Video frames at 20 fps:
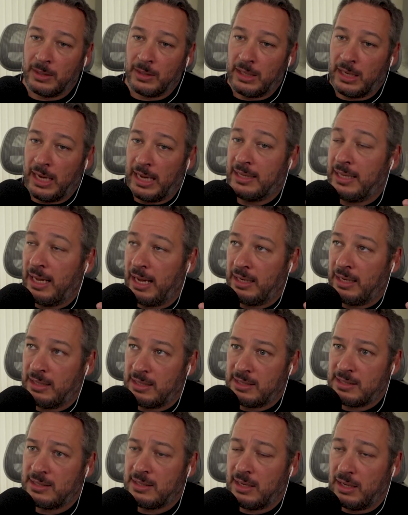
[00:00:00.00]
And then
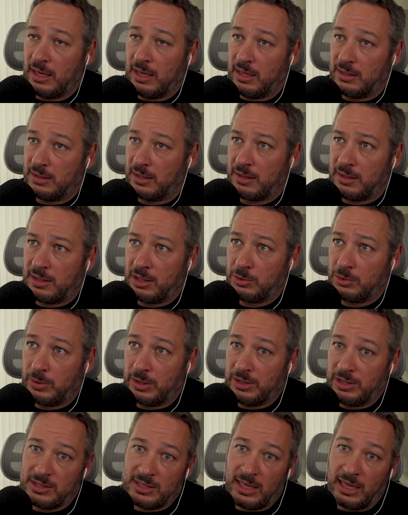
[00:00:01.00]
is the third
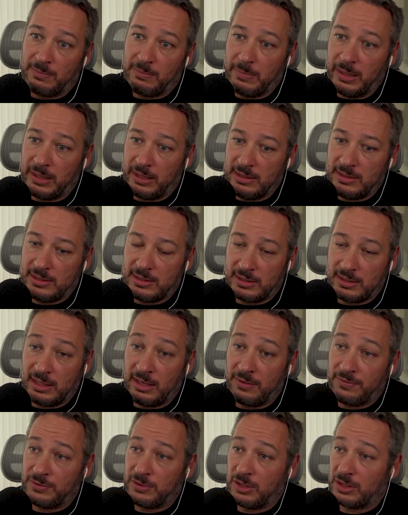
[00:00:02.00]
one is like making
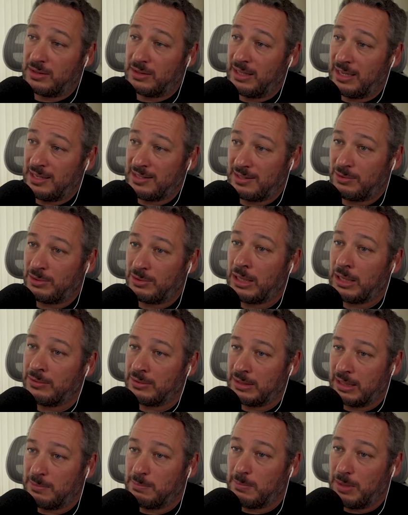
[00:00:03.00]
stuff not dance around
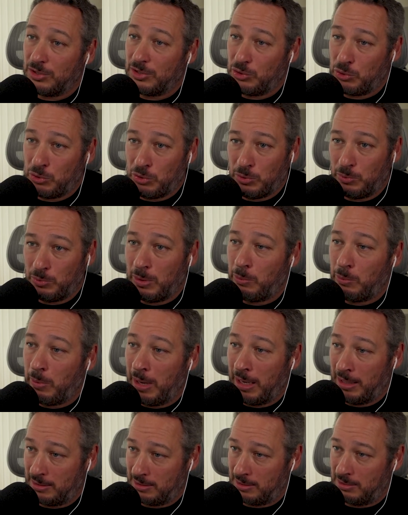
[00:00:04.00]
that much
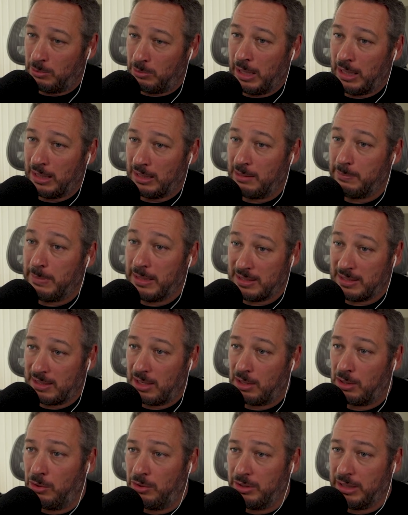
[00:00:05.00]
while elements are
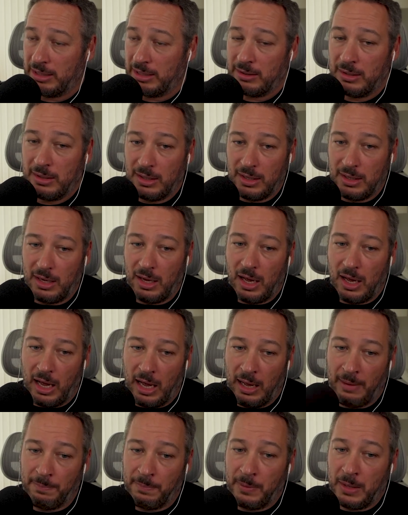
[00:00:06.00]
loading.
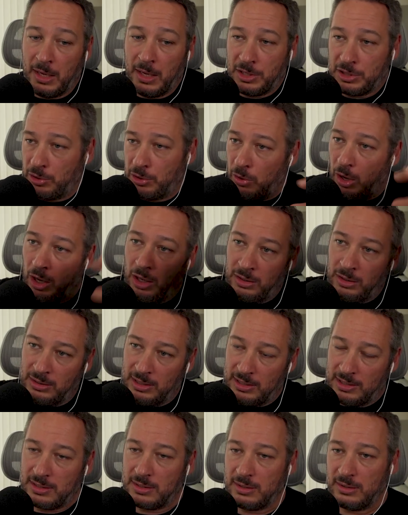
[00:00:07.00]
So all
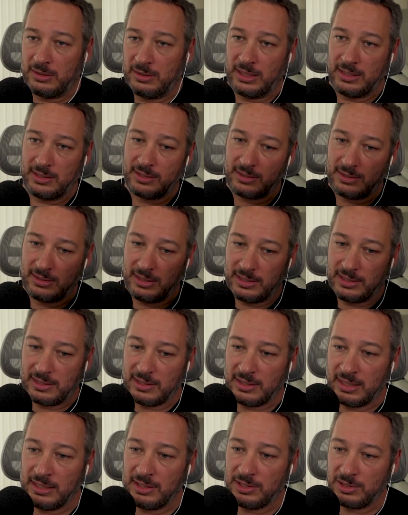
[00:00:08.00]
these
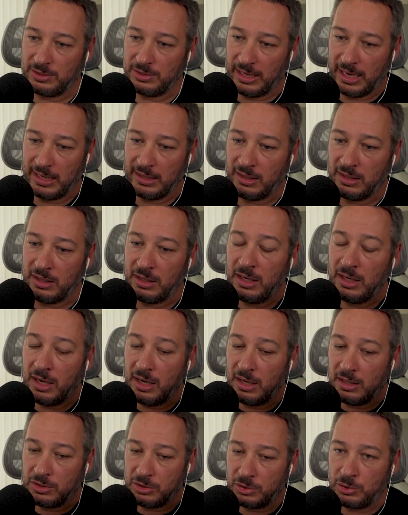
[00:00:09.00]
things together
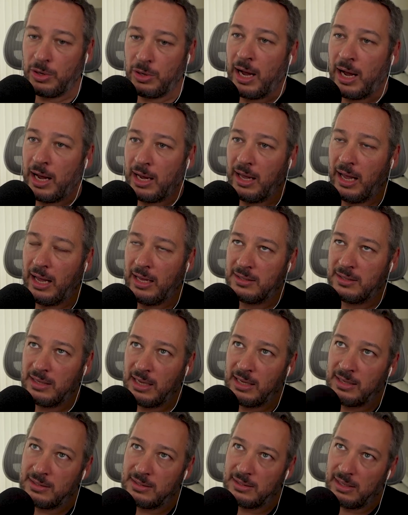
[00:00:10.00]

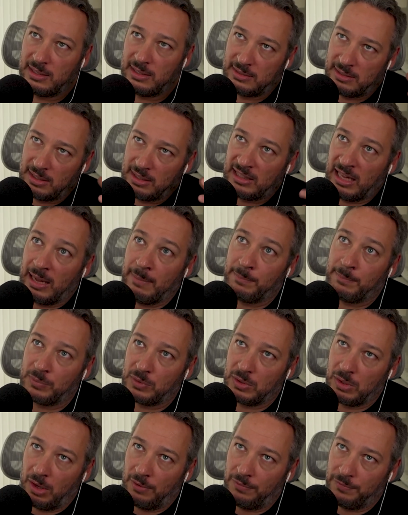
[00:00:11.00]
is an
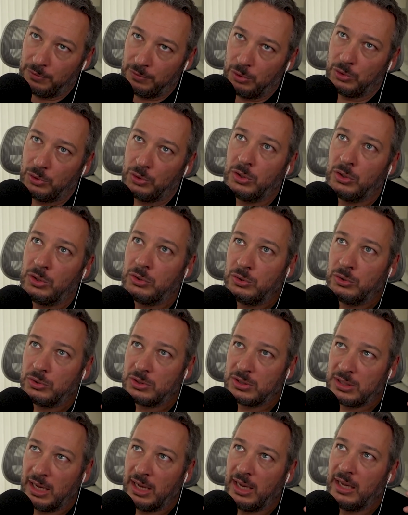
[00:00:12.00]
attempt of Google to
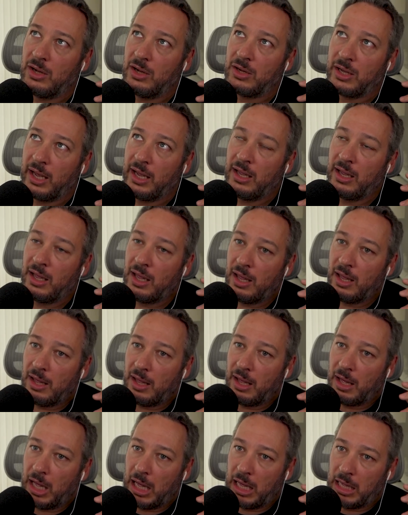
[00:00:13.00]
say, okay,
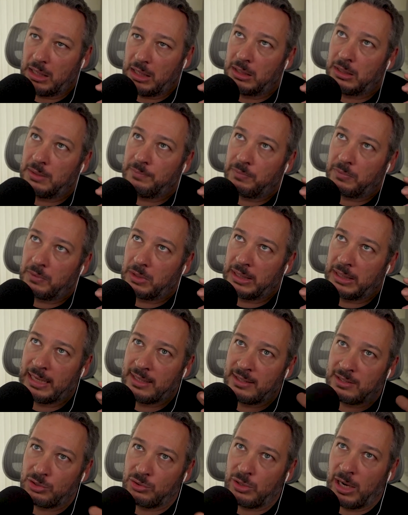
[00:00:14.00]

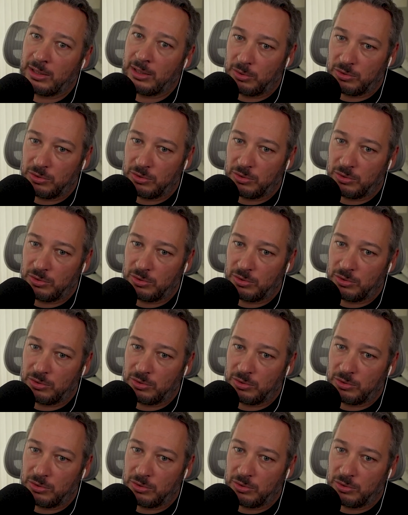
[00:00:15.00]
let's try to